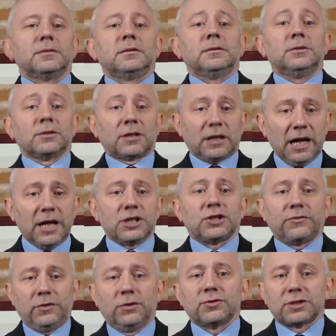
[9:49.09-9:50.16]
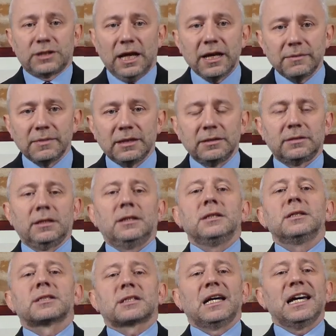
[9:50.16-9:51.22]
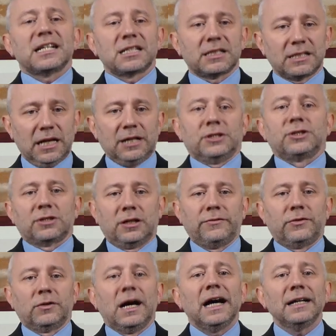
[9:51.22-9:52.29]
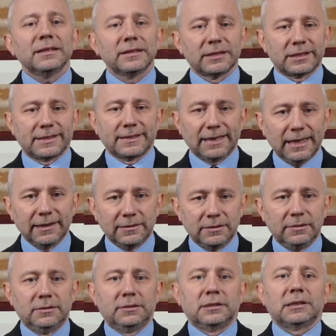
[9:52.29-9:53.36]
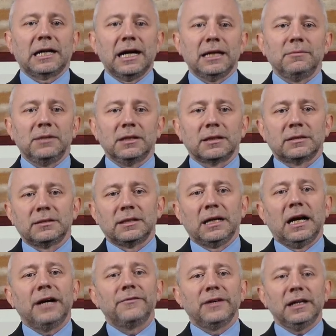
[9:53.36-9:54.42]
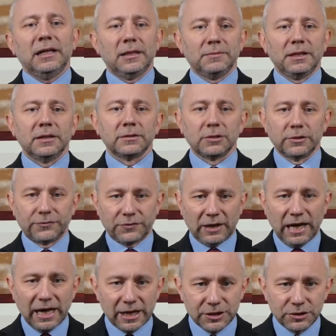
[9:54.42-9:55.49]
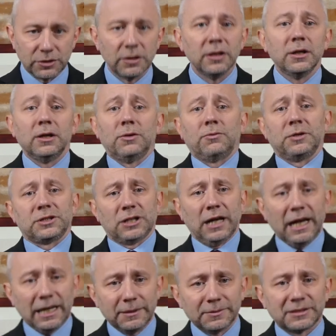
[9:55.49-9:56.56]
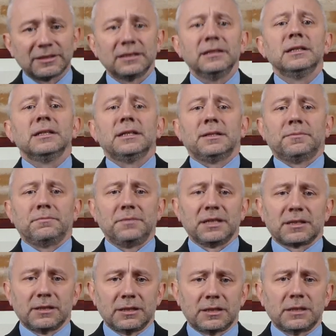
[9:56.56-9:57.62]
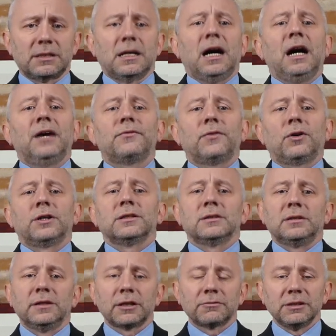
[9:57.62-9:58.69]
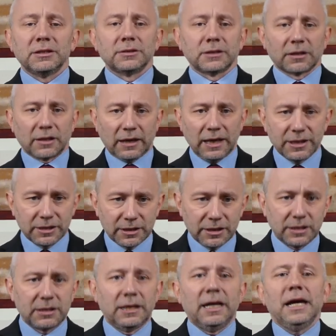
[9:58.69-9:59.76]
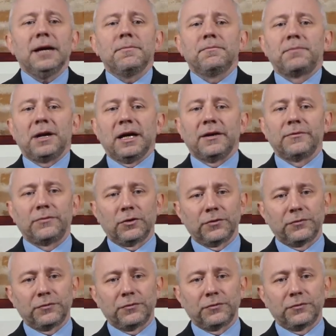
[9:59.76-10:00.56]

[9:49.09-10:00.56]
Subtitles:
The cash flow statement is essential for understanding the timing and the availability of cash, which helps businesses avoid liquidity crises and plan for